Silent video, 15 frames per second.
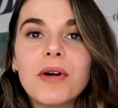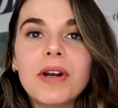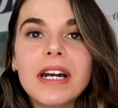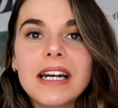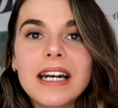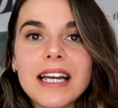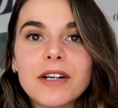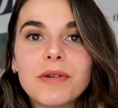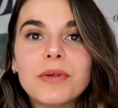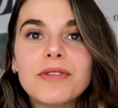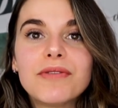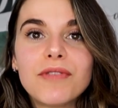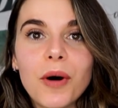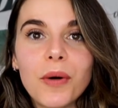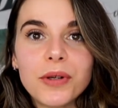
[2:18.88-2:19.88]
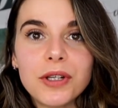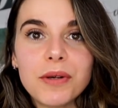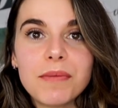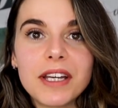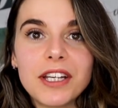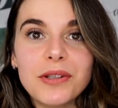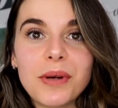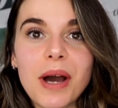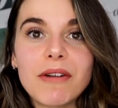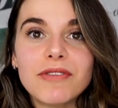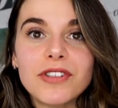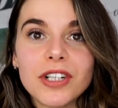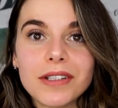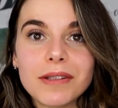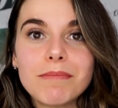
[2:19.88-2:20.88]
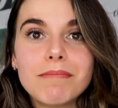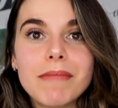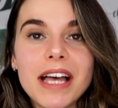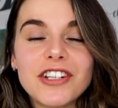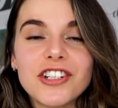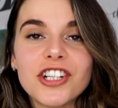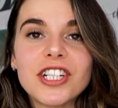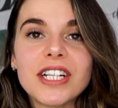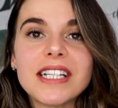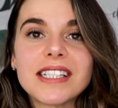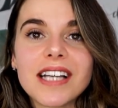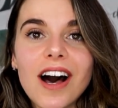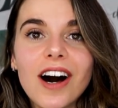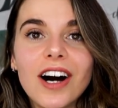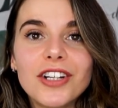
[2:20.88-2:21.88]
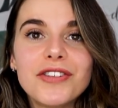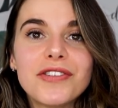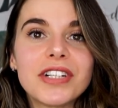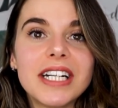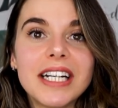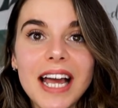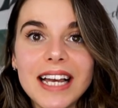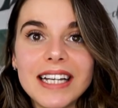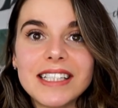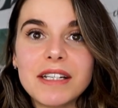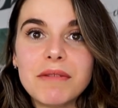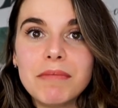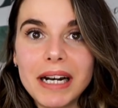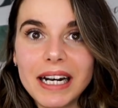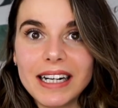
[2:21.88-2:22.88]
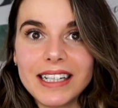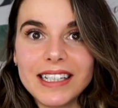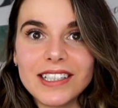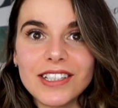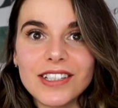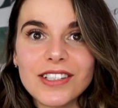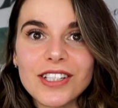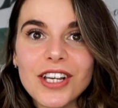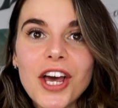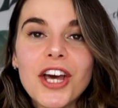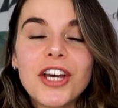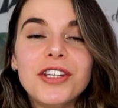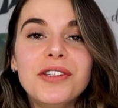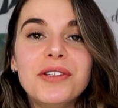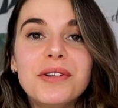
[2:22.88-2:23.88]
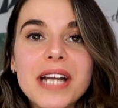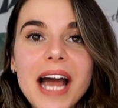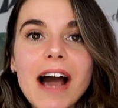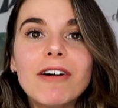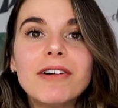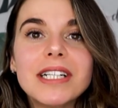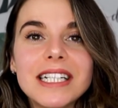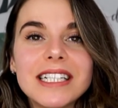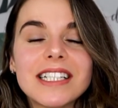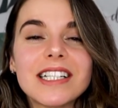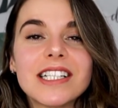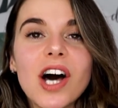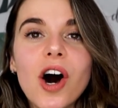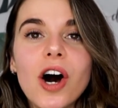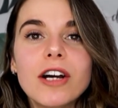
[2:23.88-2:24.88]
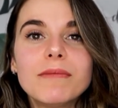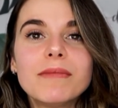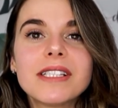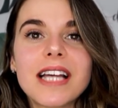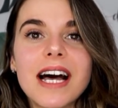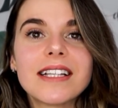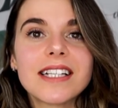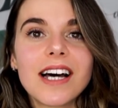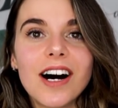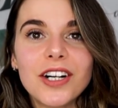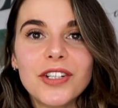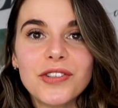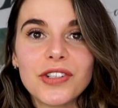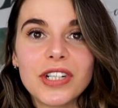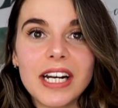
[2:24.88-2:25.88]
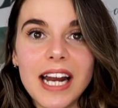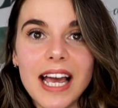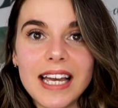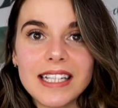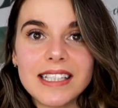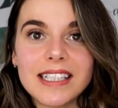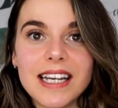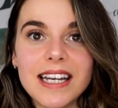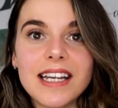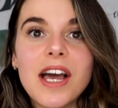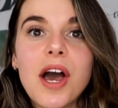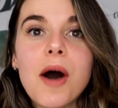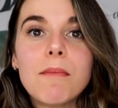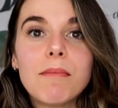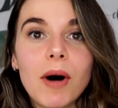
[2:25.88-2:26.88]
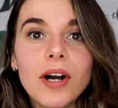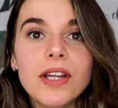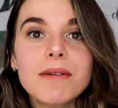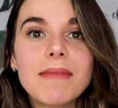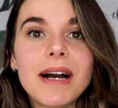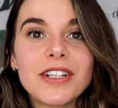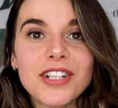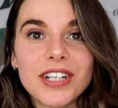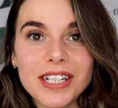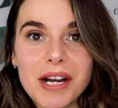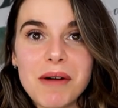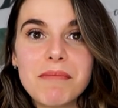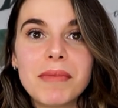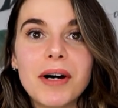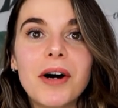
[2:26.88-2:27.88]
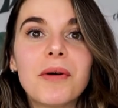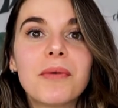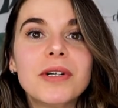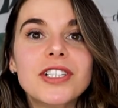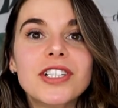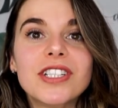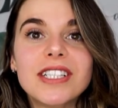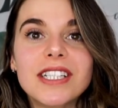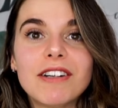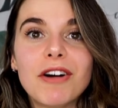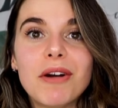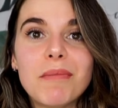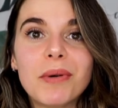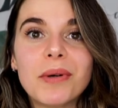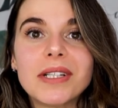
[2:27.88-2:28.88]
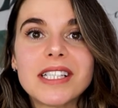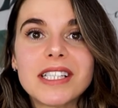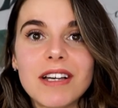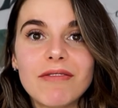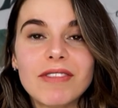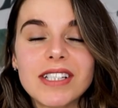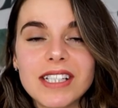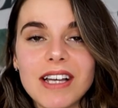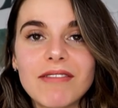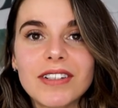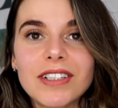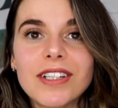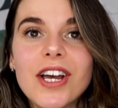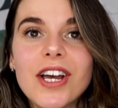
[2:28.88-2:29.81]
liquid volume that you have just measured is 180 milliliters. You now need to times that 180 by the magic number, which is 0.77.